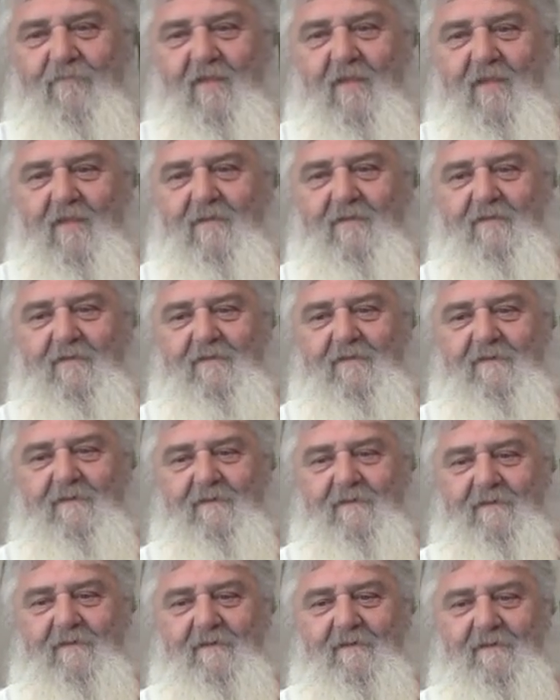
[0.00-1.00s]

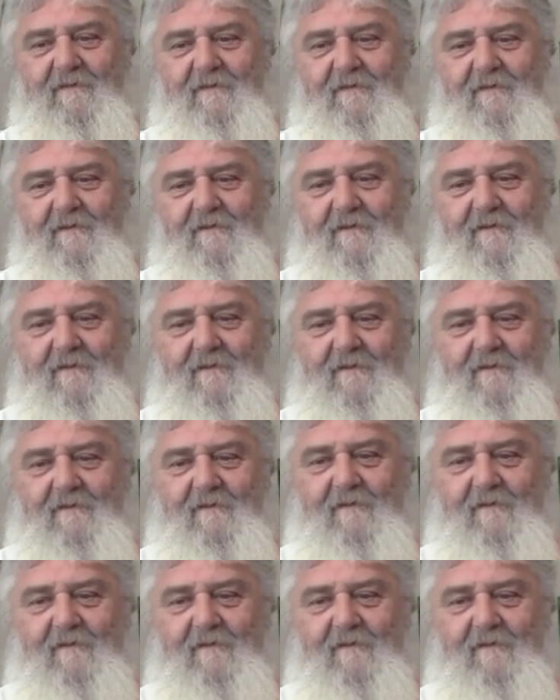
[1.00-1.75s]
(no one is talking)